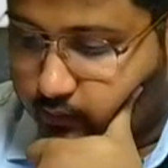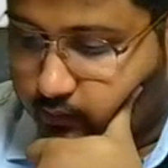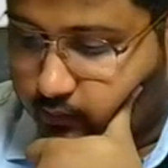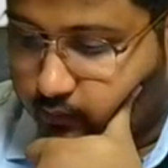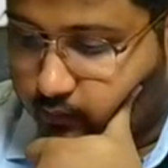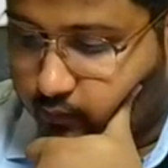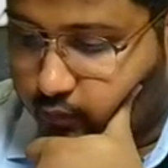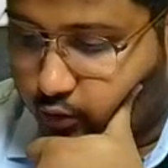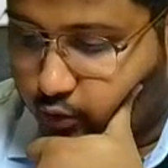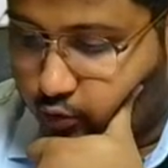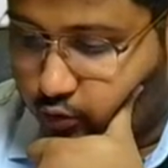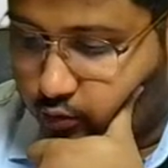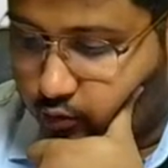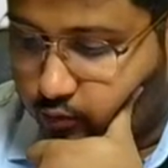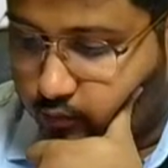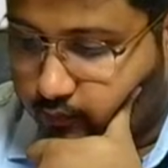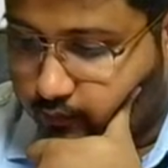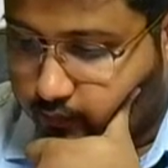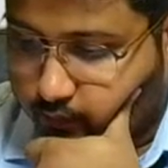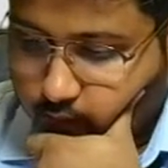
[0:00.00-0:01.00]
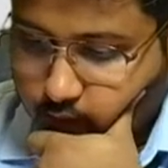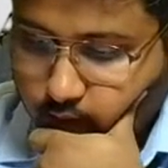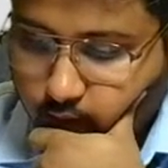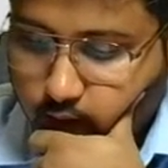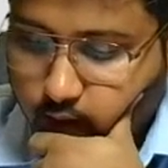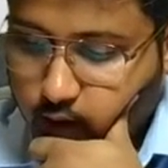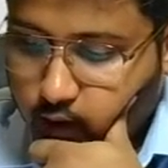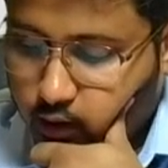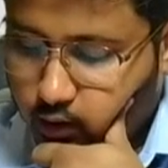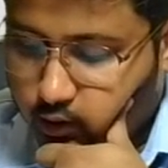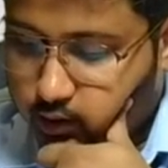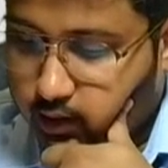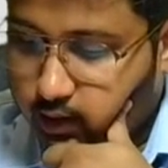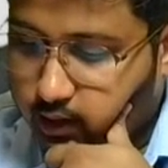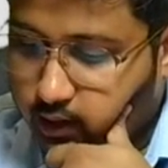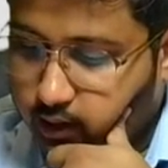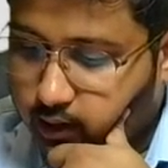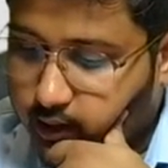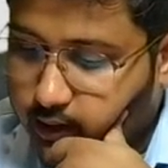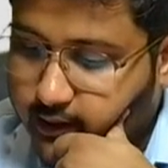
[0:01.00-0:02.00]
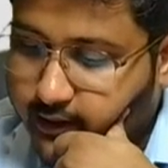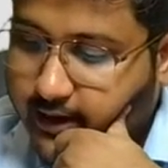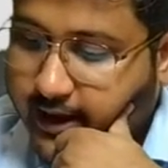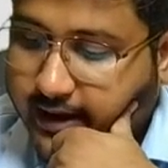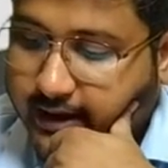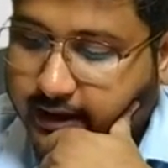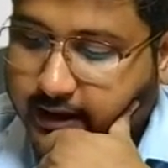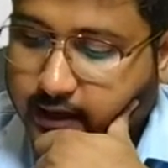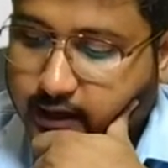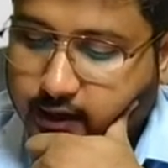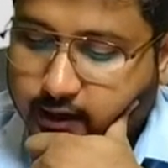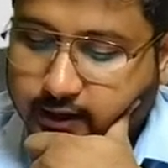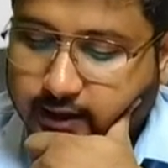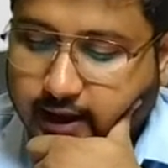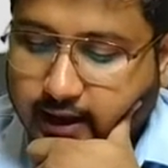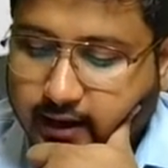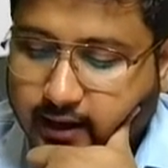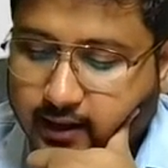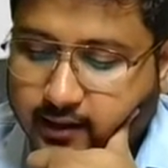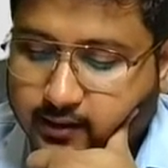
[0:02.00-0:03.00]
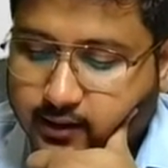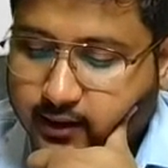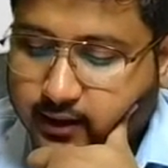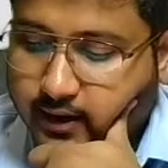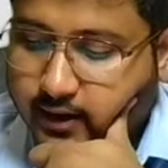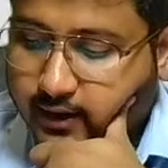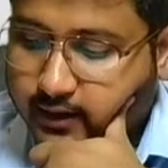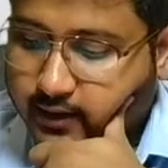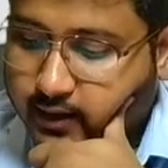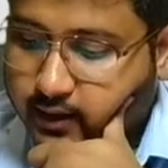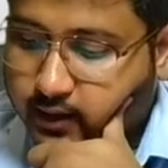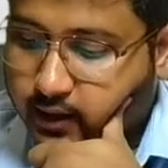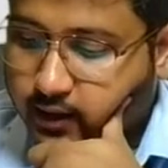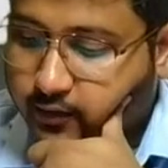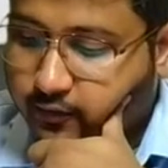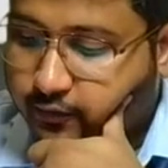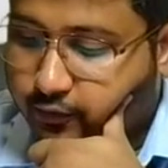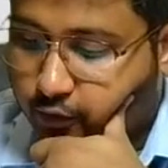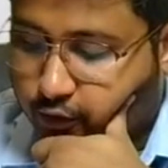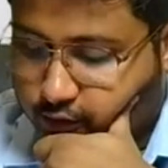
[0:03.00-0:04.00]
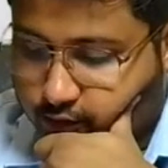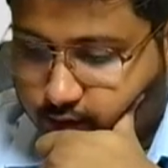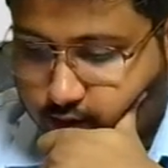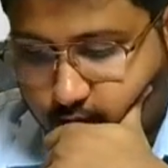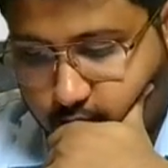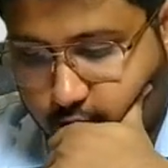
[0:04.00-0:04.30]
bro. Okay, Danny is a director in Forsyth.